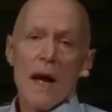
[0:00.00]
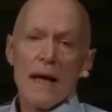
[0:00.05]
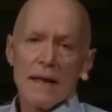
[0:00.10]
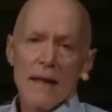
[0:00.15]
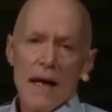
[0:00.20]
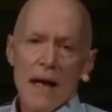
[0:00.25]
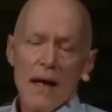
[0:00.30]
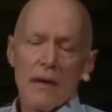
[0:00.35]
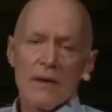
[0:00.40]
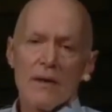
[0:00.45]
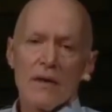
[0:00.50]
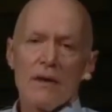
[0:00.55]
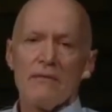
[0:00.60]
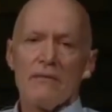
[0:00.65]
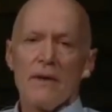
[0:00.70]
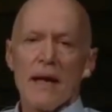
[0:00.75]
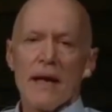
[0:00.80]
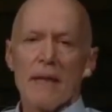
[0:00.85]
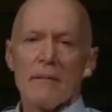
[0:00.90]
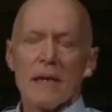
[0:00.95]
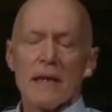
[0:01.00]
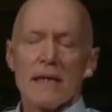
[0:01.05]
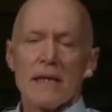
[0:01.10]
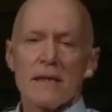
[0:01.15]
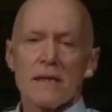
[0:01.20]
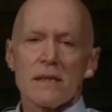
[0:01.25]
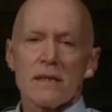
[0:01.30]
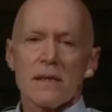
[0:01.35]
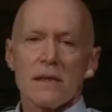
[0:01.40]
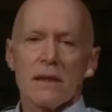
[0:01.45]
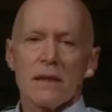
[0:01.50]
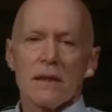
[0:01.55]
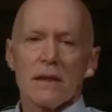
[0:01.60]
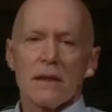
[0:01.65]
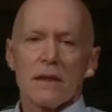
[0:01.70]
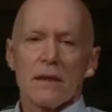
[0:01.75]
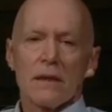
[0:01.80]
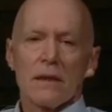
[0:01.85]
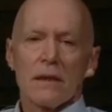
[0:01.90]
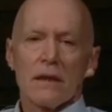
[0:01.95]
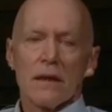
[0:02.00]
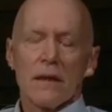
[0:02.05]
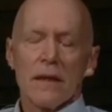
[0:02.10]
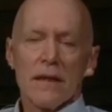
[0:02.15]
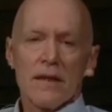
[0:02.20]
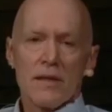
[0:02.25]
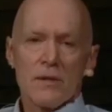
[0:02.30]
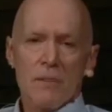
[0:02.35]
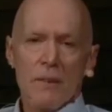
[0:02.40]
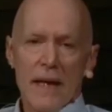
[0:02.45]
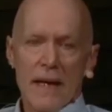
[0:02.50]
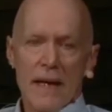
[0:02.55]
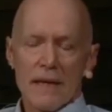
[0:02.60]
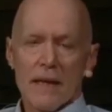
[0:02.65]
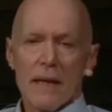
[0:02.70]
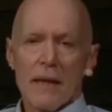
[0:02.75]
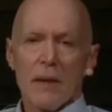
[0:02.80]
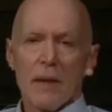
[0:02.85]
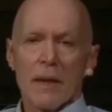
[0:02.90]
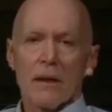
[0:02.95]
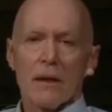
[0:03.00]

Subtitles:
now in their families in this pandemic.